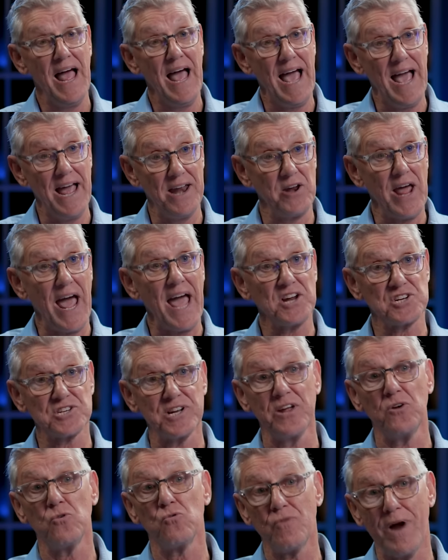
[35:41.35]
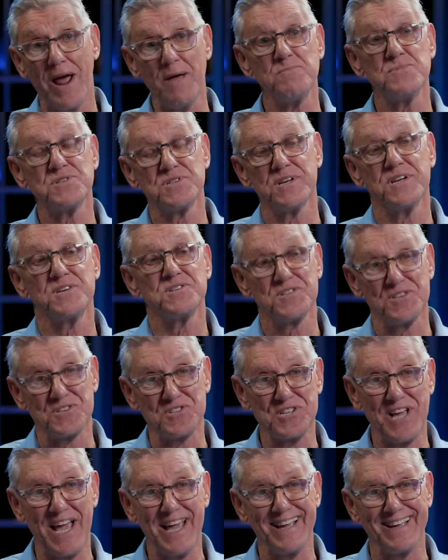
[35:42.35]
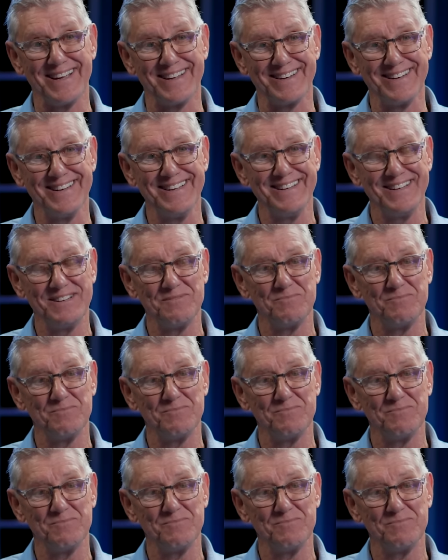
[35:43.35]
And actually, Ramses II,